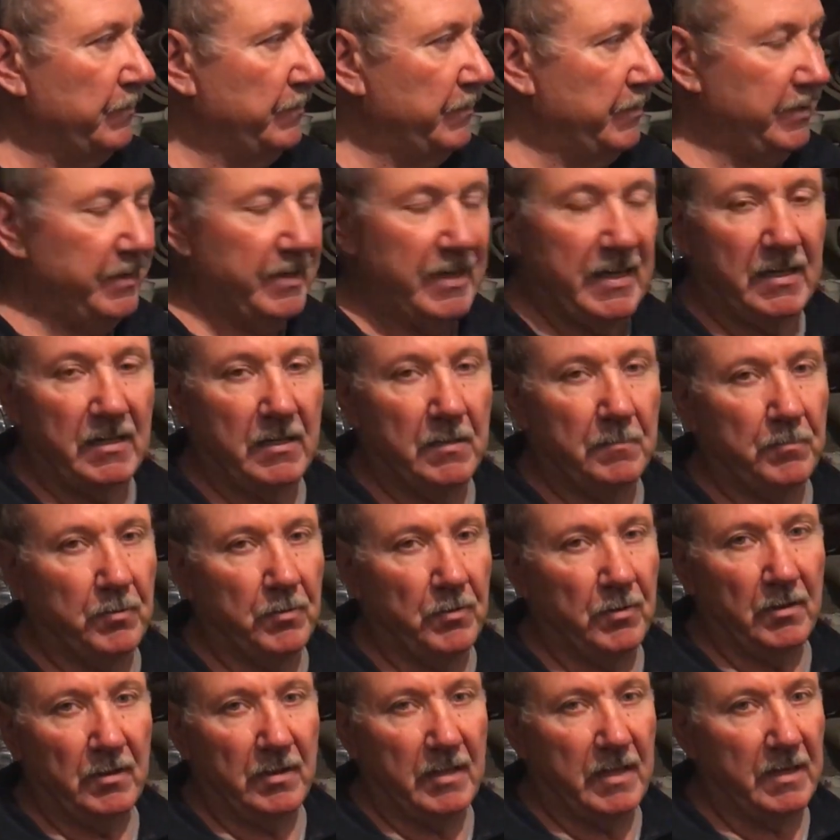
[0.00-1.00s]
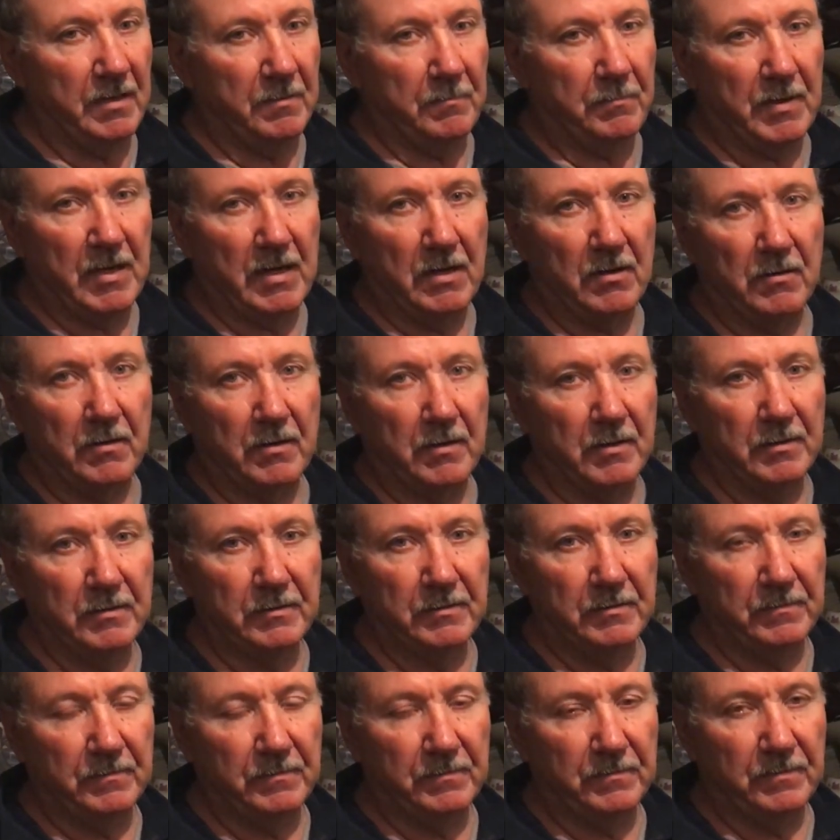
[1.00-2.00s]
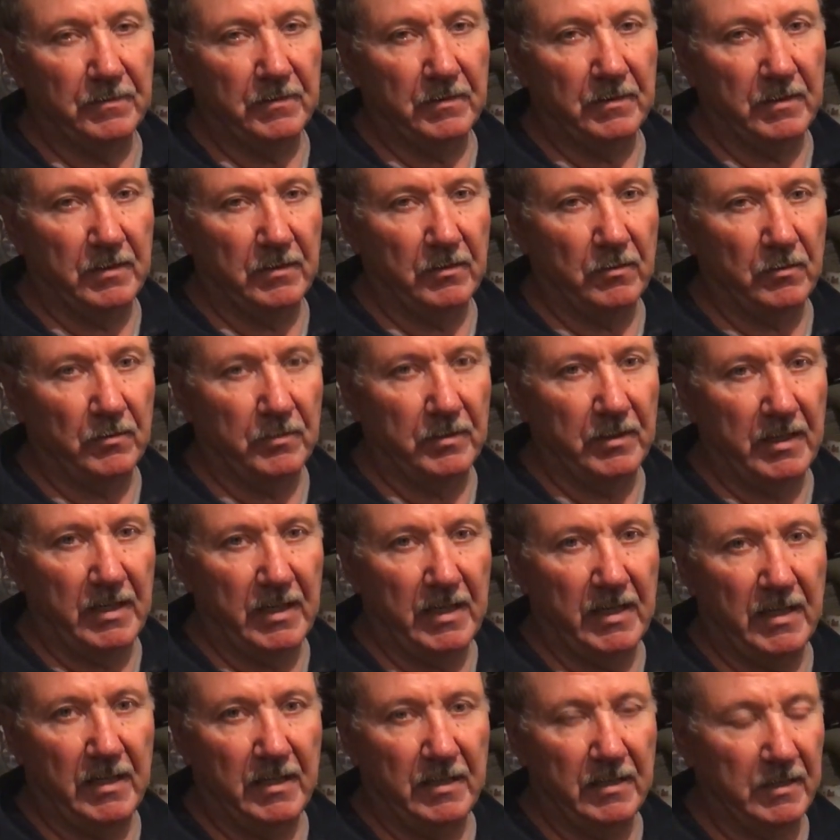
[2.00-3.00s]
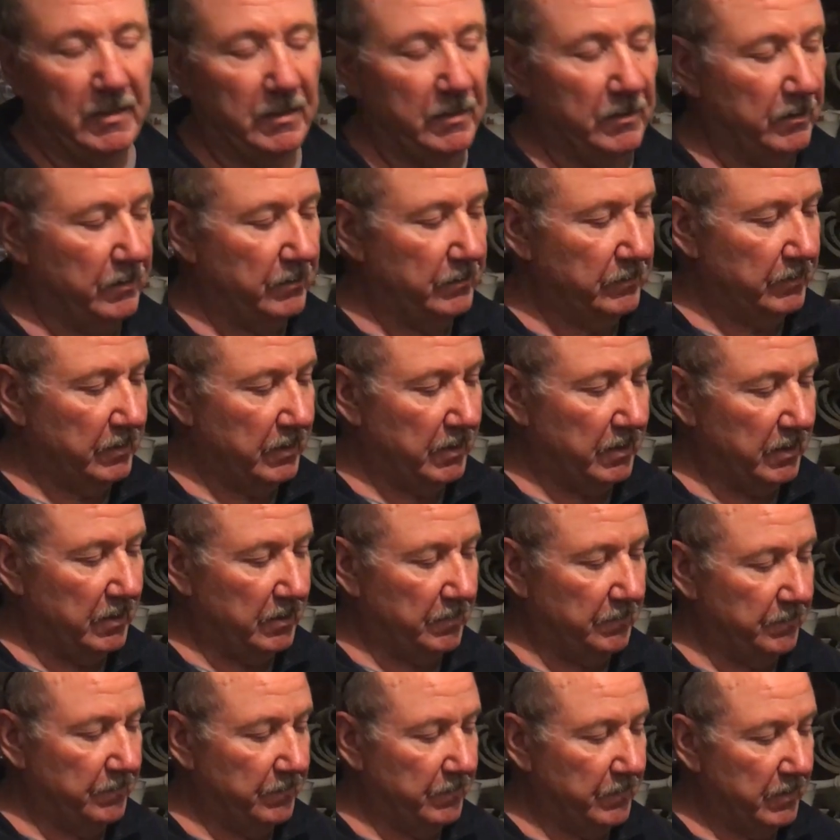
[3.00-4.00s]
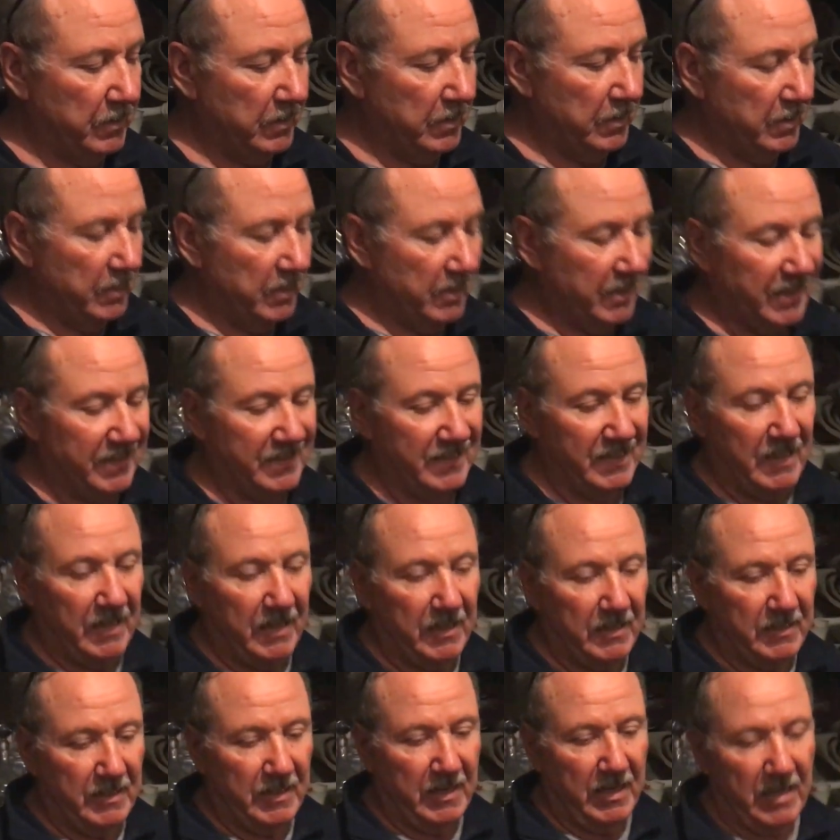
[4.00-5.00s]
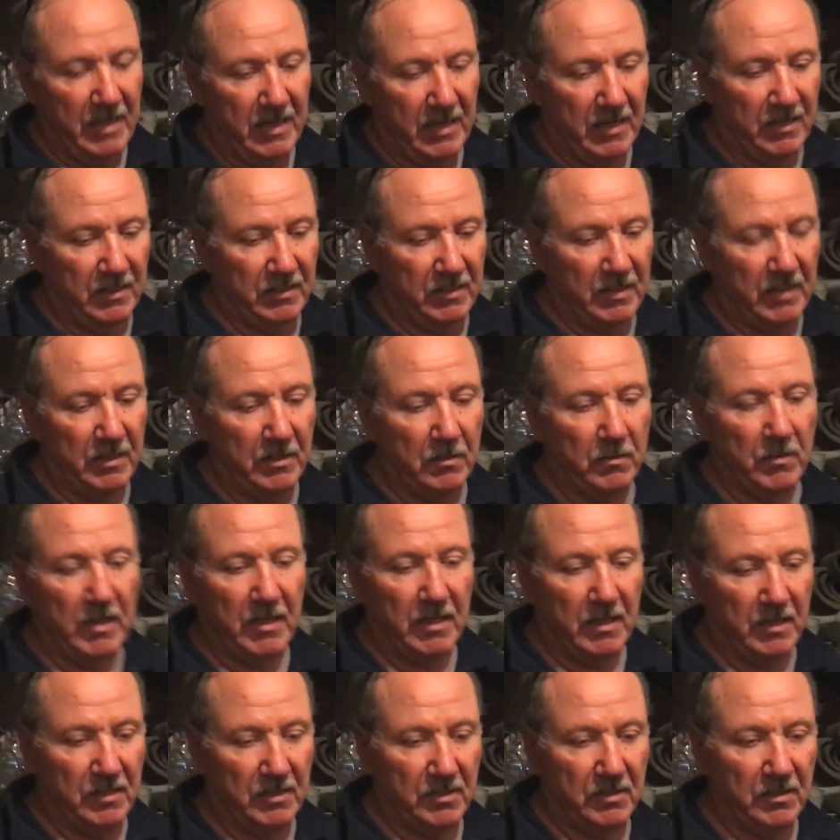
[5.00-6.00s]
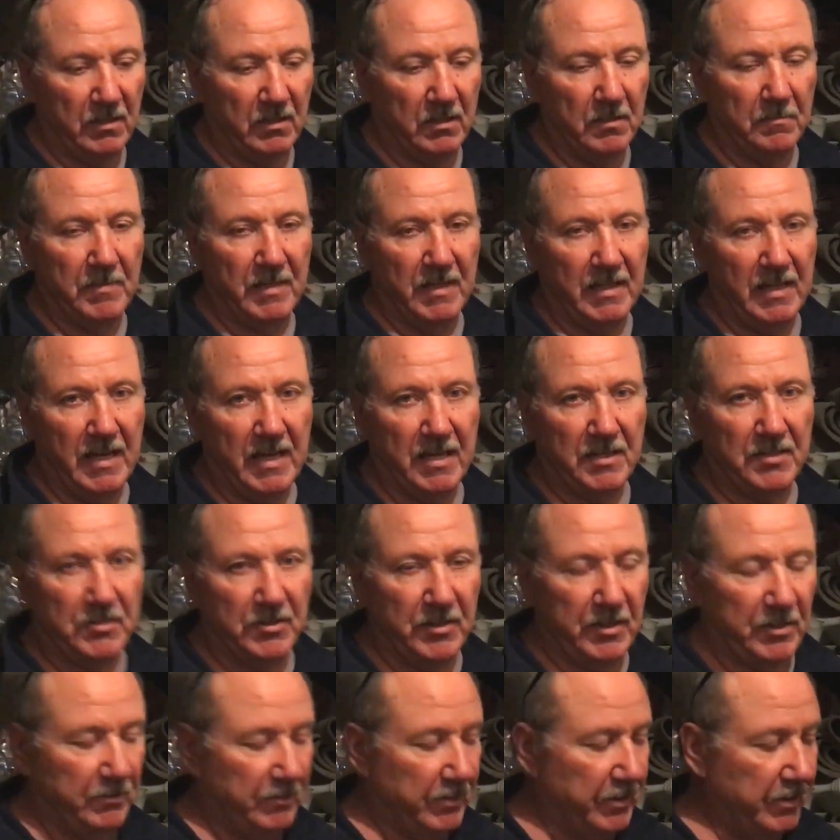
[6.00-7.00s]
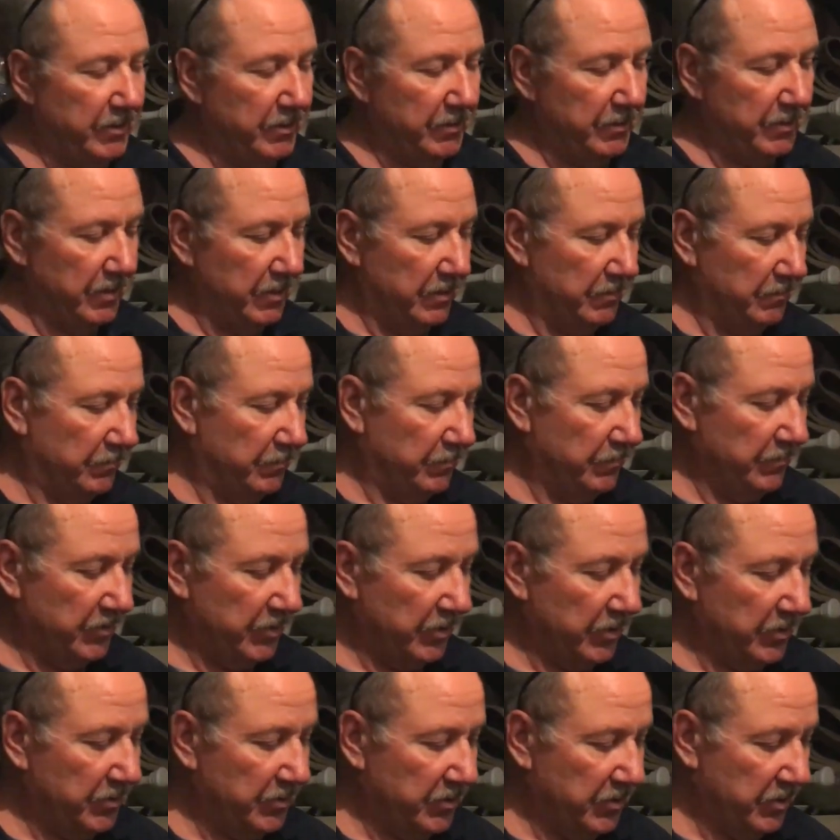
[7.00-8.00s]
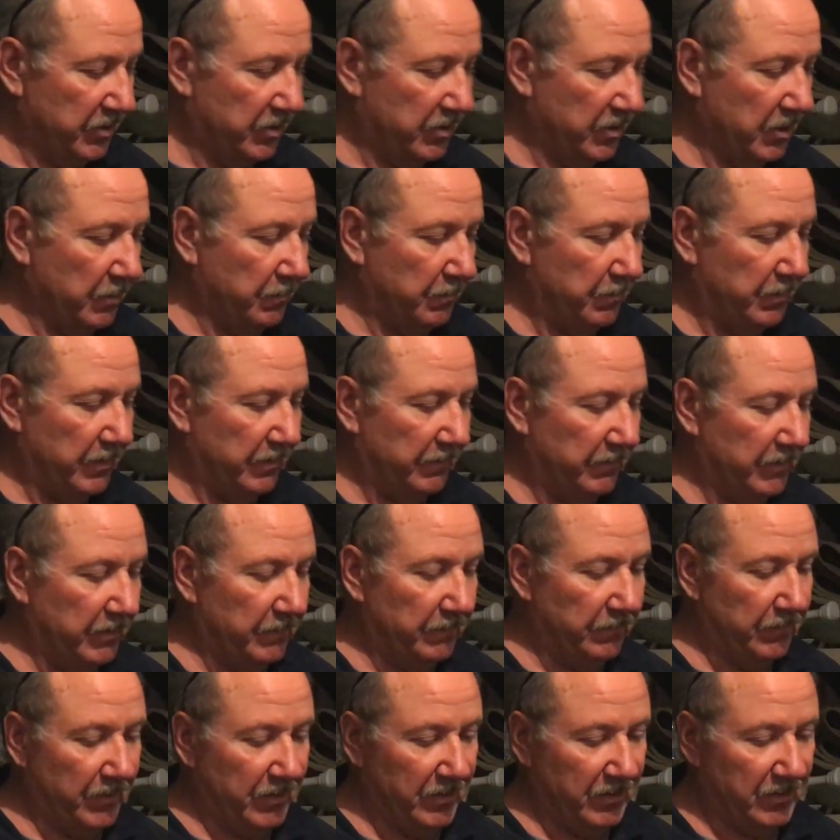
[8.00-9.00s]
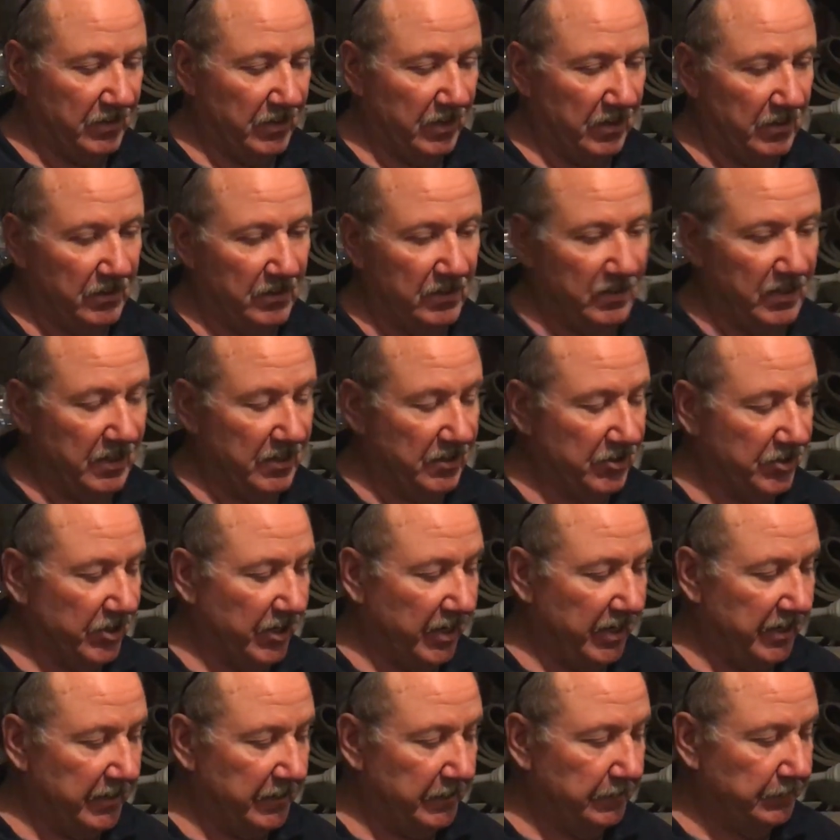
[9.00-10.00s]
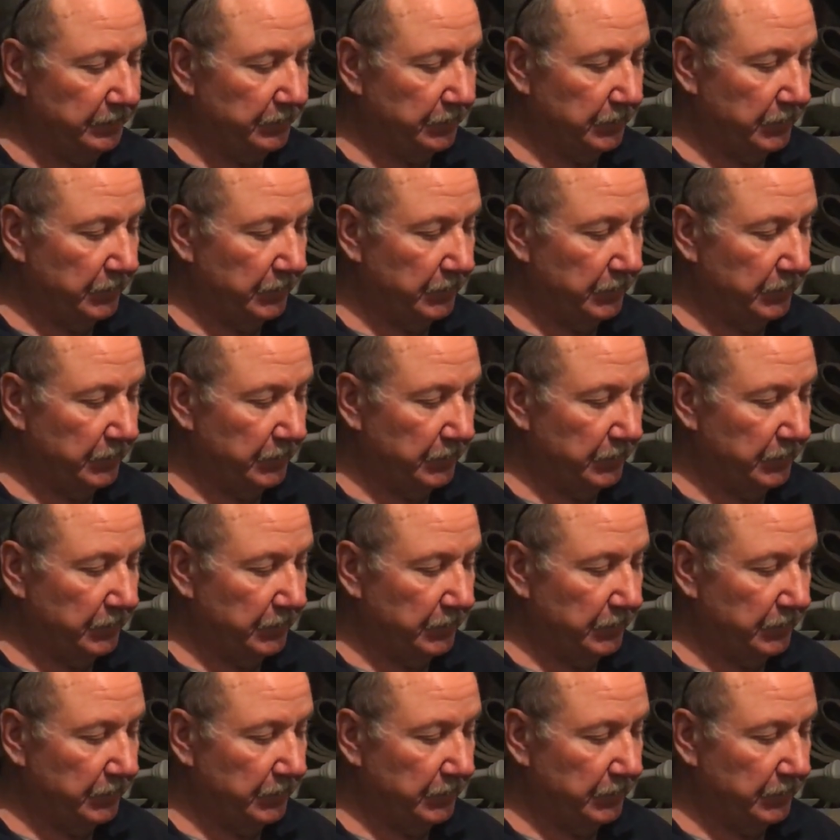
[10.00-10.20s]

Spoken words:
they're not going to pull a lot of power for the whole day, you know. And I say a day because I know I can start up my gas generator and charge this up even if the sun's not shining.